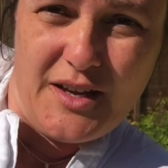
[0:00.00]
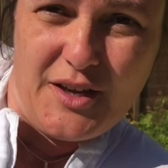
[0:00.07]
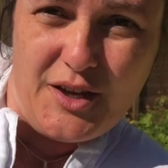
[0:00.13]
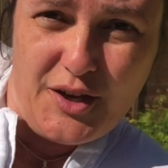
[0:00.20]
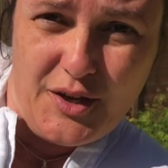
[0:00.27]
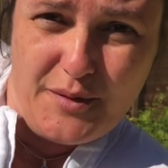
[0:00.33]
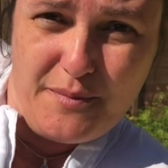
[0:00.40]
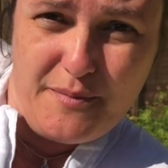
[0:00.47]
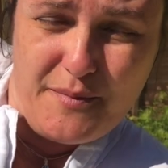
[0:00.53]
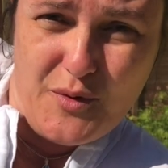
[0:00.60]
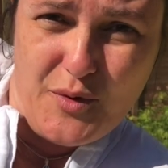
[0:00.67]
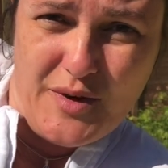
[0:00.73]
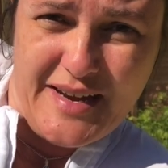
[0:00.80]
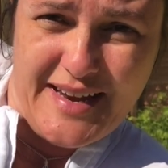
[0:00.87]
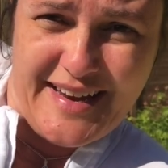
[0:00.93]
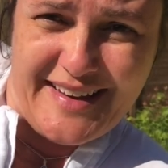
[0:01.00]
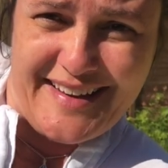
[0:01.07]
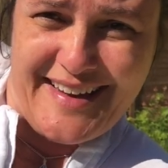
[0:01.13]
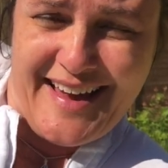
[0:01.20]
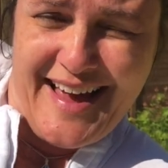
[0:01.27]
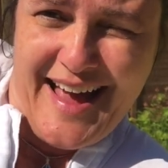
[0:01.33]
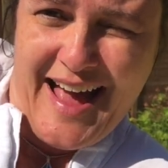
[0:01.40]
Good
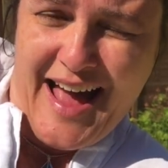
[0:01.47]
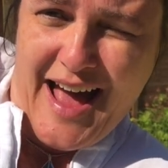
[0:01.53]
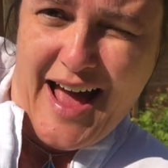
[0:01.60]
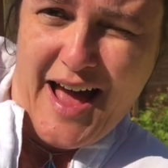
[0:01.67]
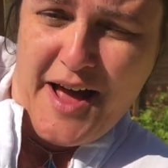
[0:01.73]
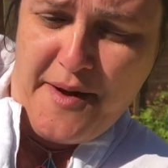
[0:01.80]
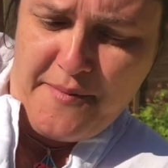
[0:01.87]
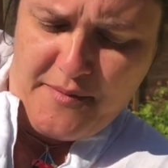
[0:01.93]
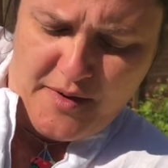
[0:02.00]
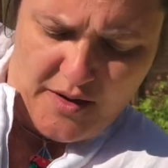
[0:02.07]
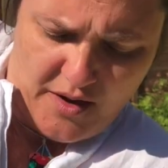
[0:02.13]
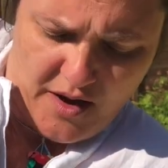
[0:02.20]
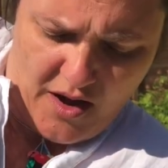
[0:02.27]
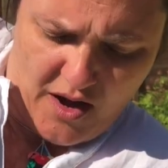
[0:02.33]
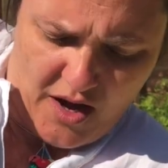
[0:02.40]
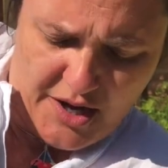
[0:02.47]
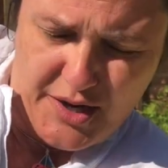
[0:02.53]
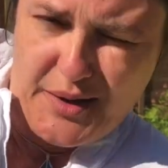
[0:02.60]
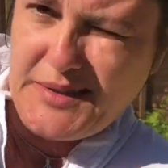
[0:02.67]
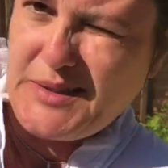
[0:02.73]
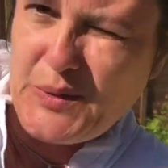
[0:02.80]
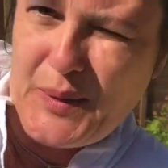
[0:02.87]
morning. I
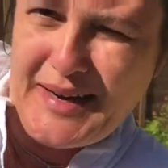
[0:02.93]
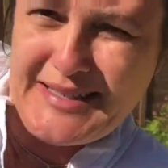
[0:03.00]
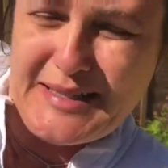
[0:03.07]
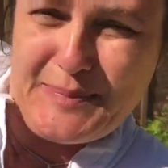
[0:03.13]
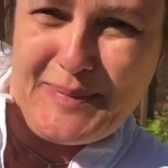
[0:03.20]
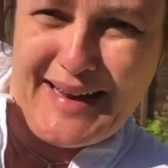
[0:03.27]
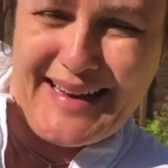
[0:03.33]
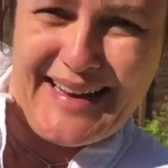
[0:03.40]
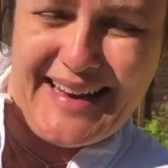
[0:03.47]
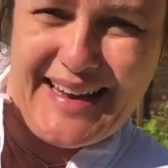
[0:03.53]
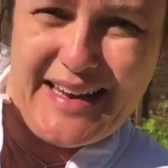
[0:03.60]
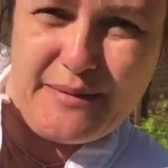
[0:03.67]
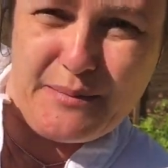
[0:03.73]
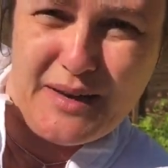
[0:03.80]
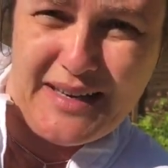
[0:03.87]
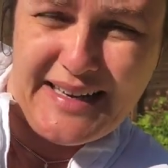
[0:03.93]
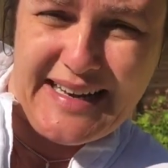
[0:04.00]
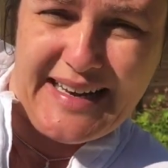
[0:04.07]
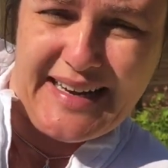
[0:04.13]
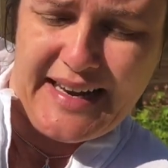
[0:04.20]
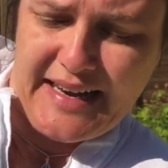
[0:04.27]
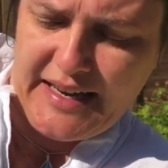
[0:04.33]
use a weighted blanket in my
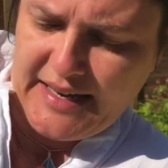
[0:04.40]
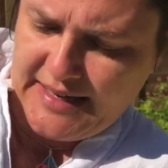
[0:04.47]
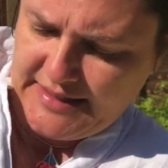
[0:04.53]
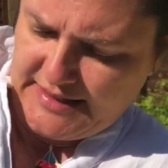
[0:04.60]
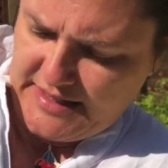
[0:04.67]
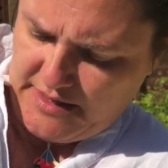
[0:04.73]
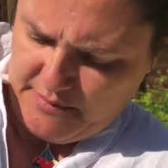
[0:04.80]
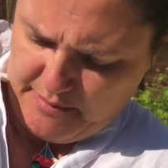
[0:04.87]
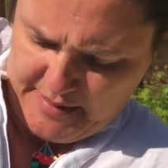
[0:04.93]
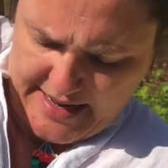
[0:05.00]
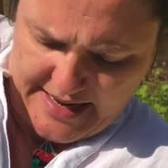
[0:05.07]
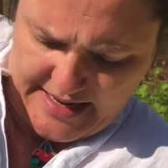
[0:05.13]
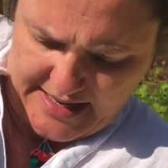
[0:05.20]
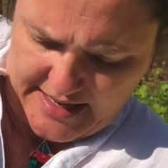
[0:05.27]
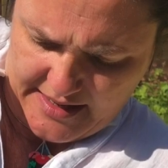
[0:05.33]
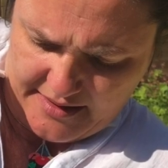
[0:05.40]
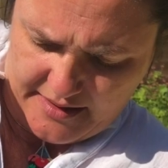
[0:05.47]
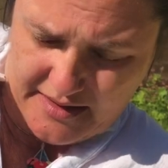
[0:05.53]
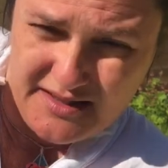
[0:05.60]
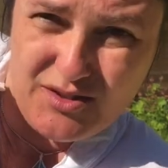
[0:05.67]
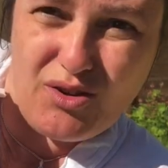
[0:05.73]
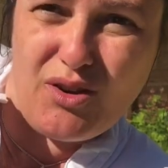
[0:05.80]
clinic. It's a blanket
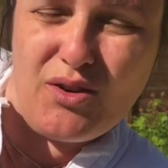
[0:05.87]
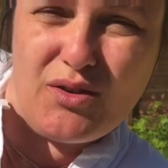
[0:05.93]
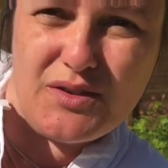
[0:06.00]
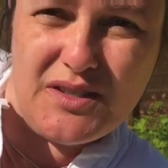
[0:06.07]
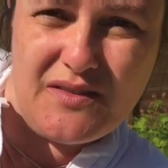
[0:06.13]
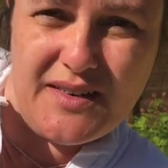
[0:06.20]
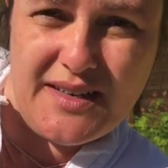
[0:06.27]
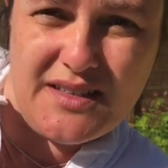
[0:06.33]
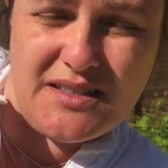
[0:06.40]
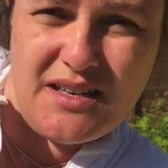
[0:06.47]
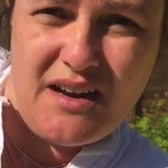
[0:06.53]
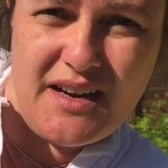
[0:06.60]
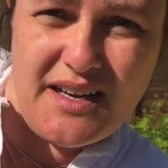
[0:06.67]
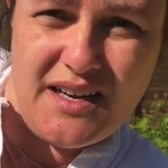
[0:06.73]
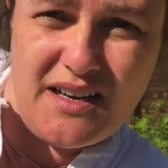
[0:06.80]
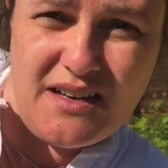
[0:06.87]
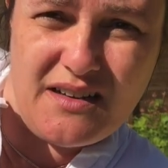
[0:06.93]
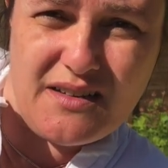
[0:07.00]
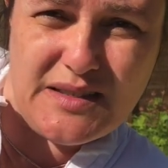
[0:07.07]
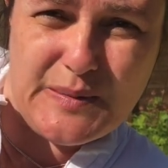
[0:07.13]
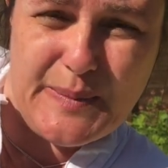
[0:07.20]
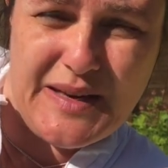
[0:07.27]
that's got lots of little tiny
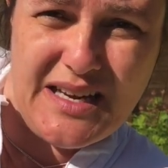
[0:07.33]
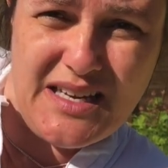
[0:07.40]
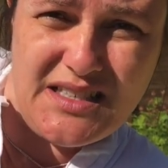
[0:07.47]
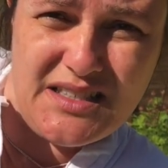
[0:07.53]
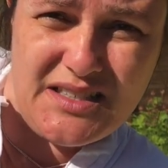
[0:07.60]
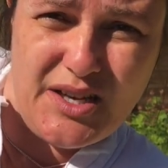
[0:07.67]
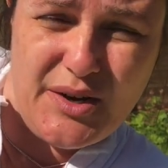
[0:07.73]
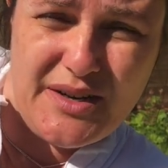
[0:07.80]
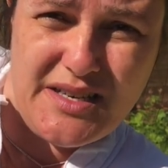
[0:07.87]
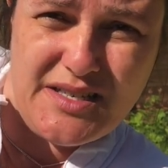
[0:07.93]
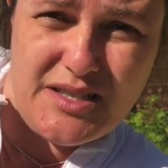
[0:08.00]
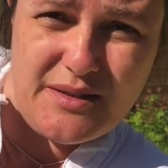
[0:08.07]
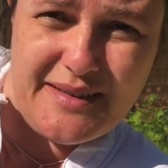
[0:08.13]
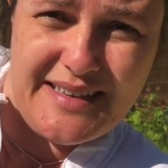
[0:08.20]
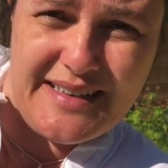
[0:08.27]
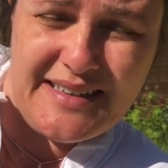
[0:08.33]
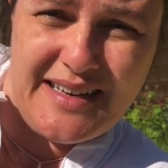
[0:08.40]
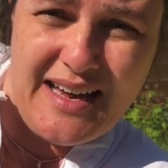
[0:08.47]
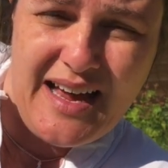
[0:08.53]
glass beads sewn into it,